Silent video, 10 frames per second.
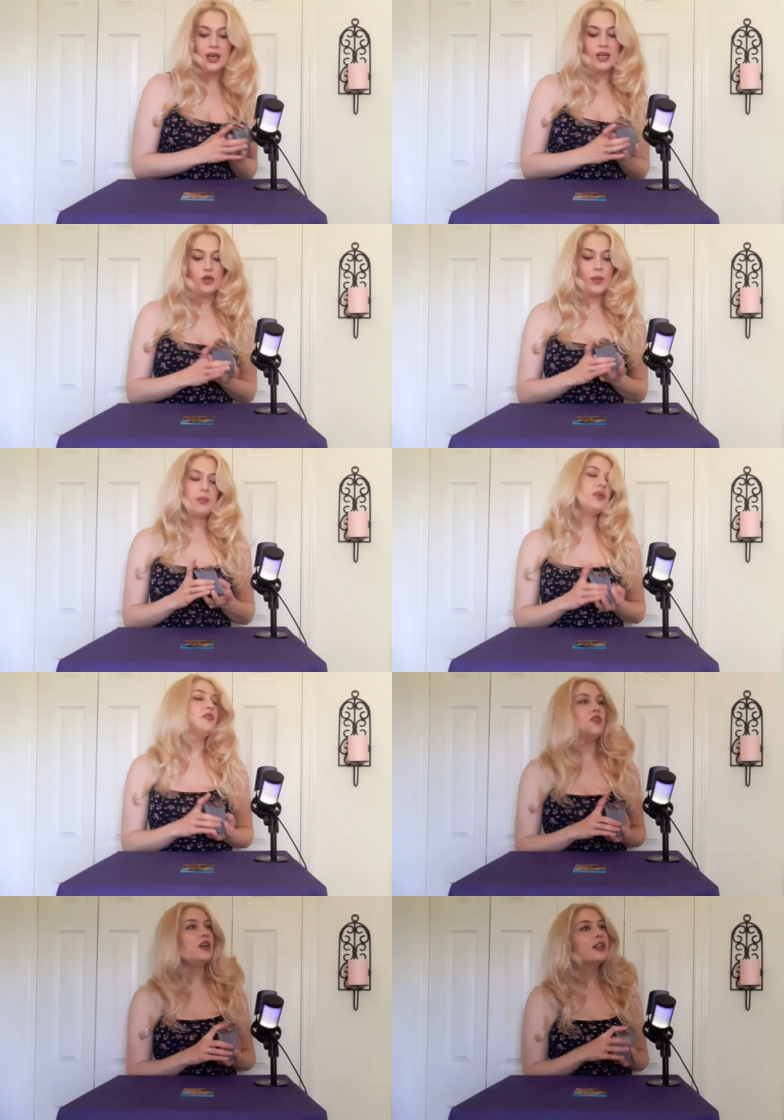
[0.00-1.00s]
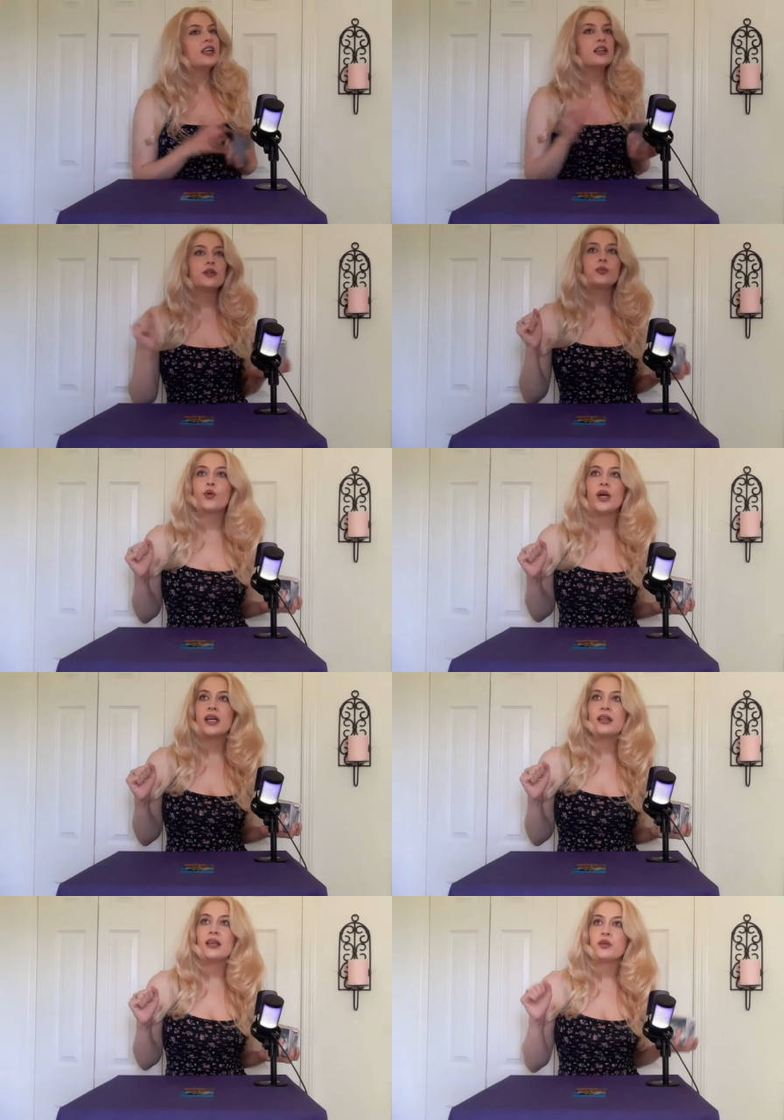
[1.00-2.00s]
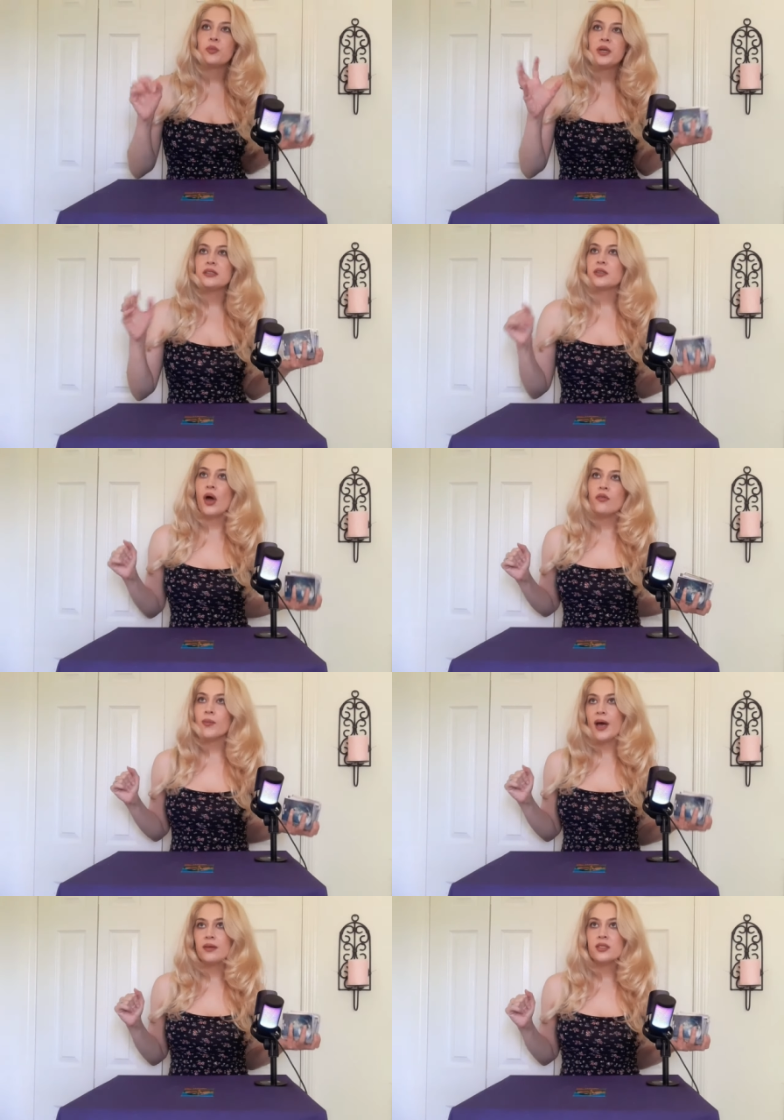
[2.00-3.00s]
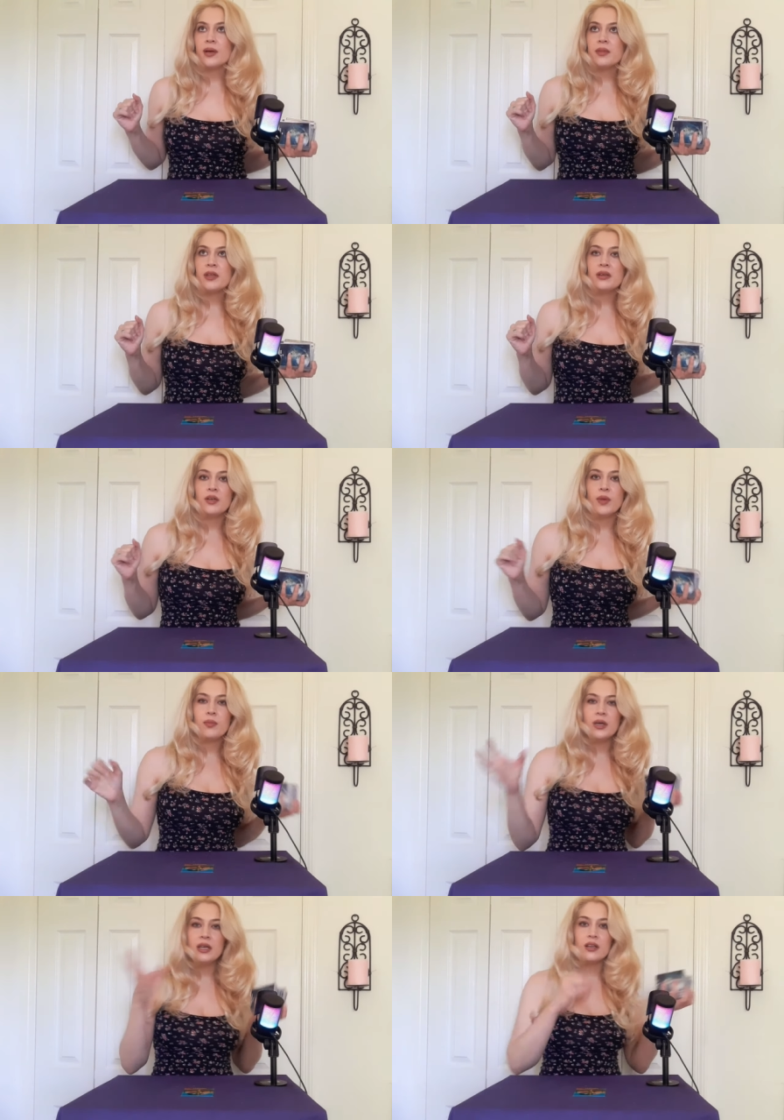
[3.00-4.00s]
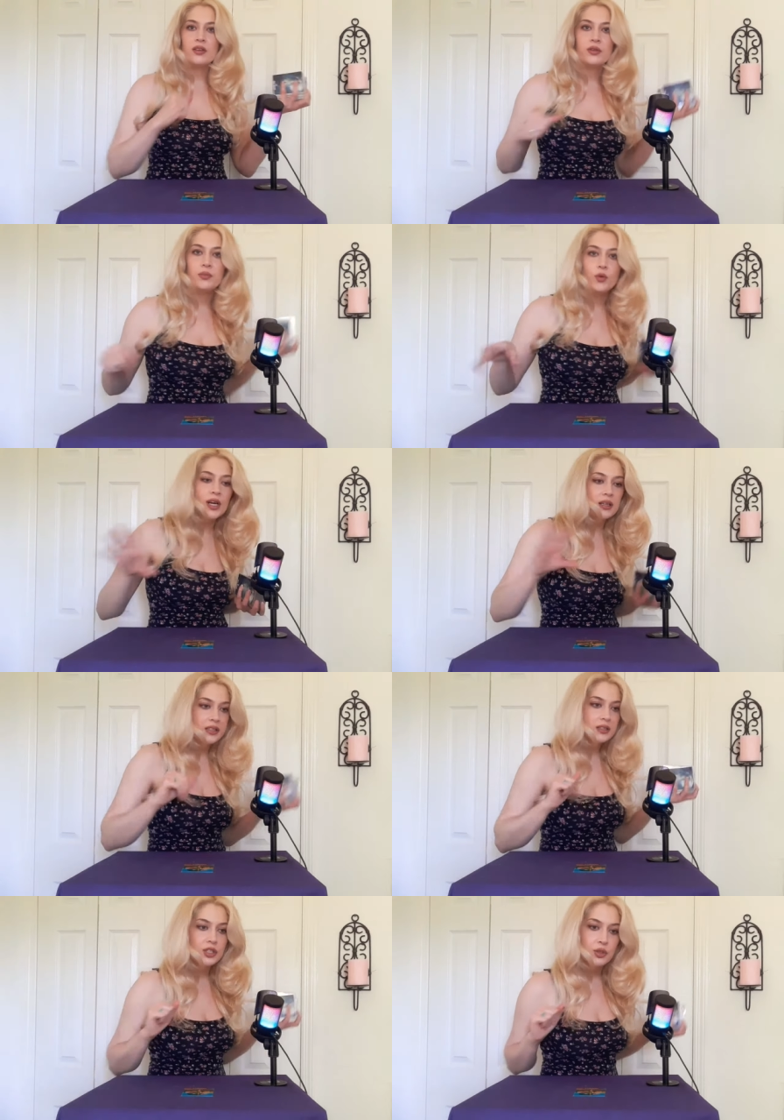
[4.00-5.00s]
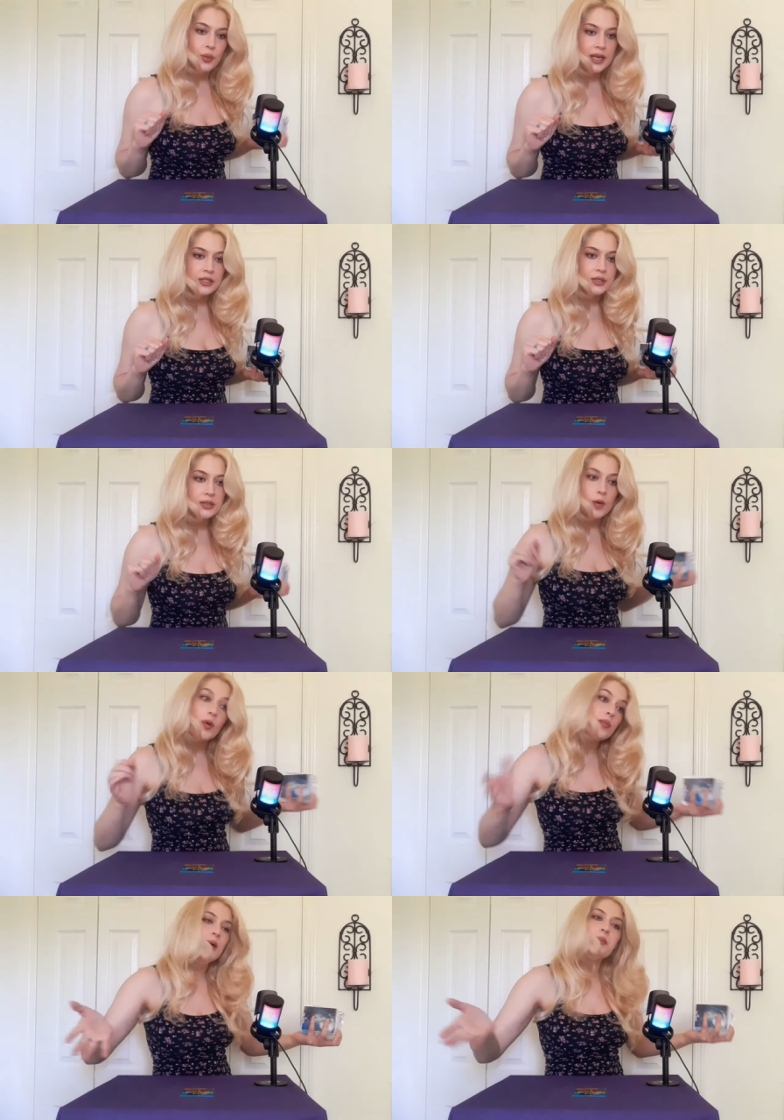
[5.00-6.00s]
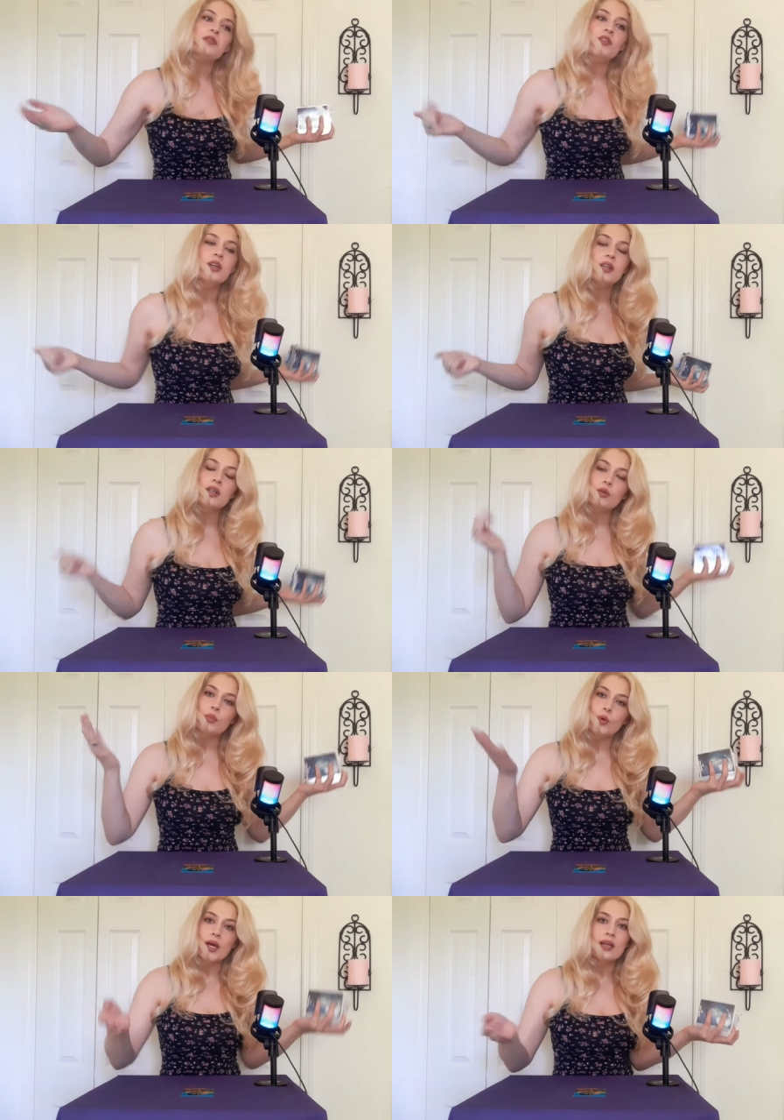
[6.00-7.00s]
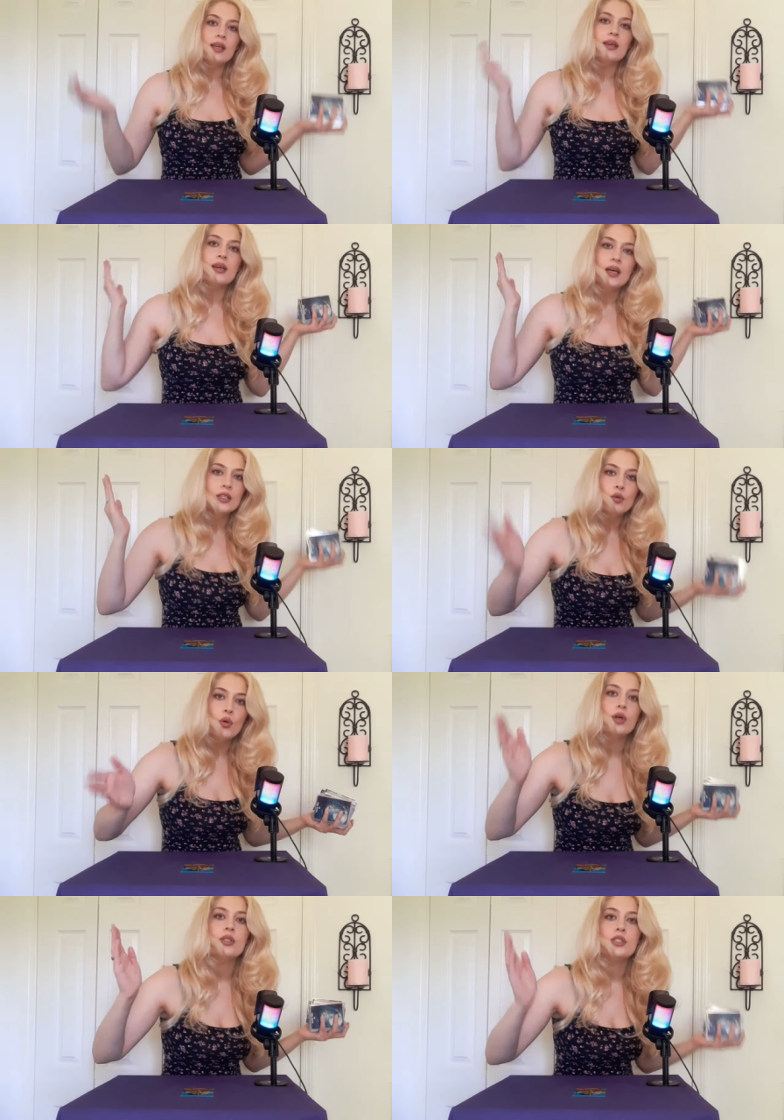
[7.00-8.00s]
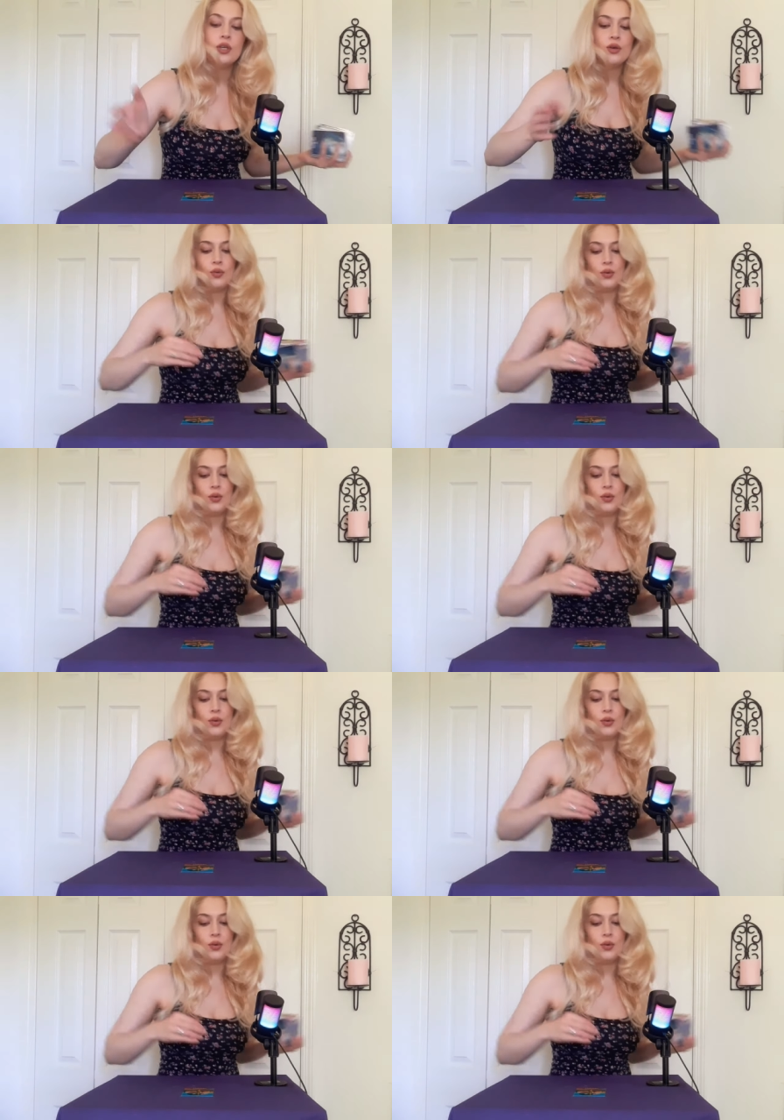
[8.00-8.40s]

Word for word: You might be feeling a little prickly, a little pissed off about something. You might be in a little prickly situation. Someone might be feeling a little prickly towards you,